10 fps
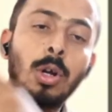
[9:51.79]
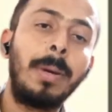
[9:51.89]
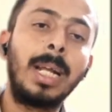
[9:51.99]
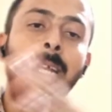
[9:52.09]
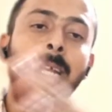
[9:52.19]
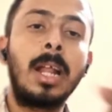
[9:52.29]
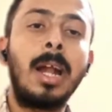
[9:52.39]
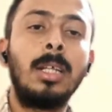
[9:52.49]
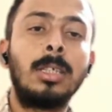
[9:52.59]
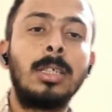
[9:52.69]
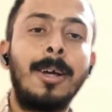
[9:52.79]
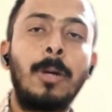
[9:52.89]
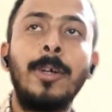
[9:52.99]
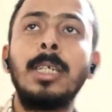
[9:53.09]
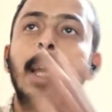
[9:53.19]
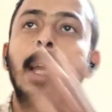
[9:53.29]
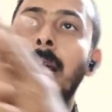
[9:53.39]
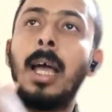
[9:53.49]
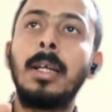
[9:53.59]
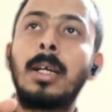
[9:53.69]
So it automatically creates the
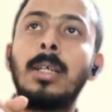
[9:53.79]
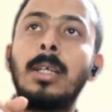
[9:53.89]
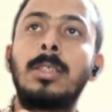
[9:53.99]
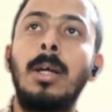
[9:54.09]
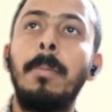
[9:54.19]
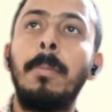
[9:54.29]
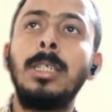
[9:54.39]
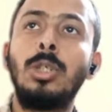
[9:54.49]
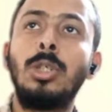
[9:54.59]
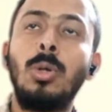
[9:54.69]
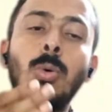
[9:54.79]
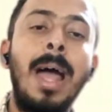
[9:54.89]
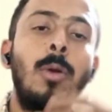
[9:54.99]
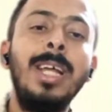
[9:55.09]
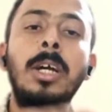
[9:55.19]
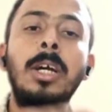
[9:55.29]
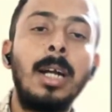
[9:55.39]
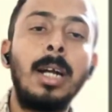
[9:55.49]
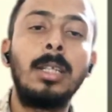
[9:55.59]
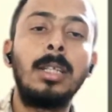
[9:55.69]
subnetworks, and custom means you
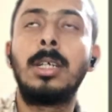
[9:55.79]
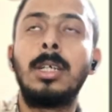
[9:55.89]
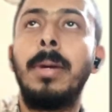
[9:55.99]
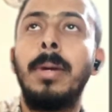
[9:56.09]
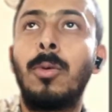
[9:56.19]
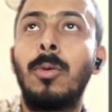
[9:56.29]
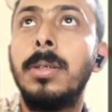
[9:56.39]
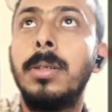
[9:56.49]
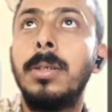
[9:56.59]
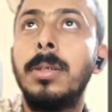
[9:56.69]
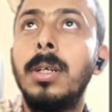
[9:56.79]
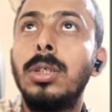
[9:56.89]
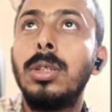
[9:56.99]
manually create the subnetworks.